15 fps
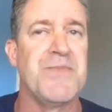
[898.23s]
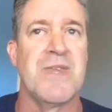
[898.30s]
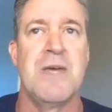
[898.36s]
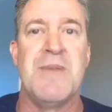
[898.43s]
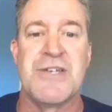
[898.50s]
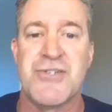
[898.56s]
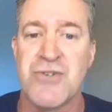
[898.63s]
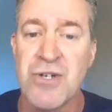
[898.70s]
It
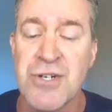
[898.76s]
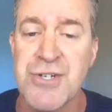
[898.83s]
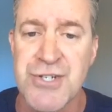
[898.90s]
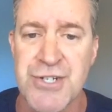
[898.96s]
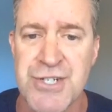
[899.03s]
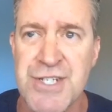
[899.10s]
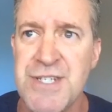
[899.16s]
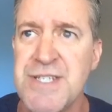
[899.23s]
makes stronger
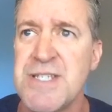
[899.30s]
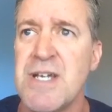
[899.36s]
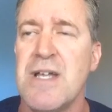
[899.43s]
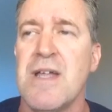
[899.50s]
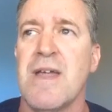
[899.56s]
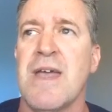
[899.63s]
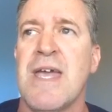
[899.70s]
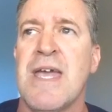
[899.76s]
churches,
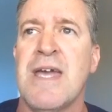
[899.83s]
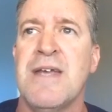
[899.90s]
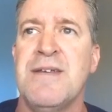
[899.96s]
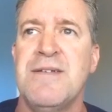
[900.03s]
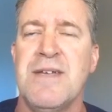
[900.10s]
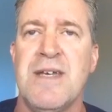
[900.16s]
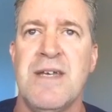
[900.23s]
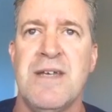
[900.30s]
and
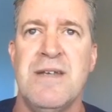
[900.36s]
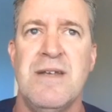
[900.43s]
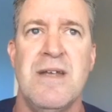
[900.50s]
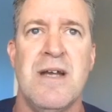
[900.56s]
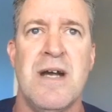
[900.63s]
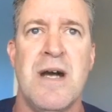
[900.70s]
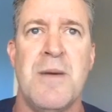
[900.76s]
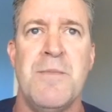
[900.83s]

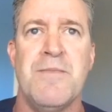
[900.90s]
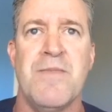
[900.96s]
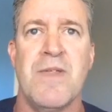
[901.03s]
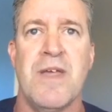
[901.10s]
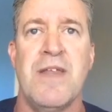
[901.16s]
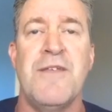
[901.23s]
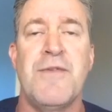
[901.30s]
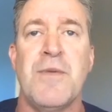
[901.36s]
and
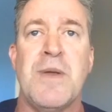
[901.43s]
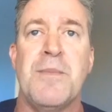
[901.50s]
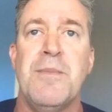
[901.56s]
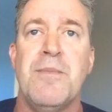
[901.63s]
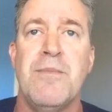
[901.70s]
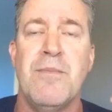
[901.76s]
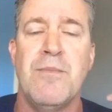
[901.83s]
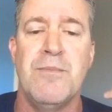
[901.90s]
then from
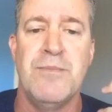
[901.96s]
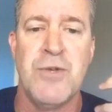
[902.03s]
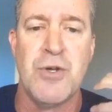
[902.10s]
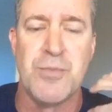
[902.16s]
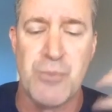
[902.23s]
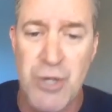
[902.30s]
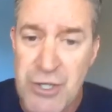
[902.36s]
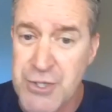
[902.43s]
your
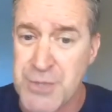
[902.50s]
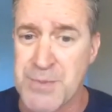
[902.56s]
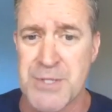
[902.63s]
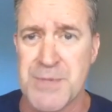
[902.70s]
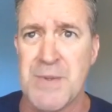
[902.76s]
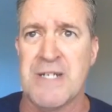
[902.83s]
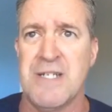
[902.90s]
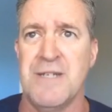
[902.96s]
preacher's
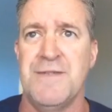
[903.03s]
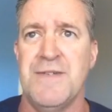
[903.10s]
perspective,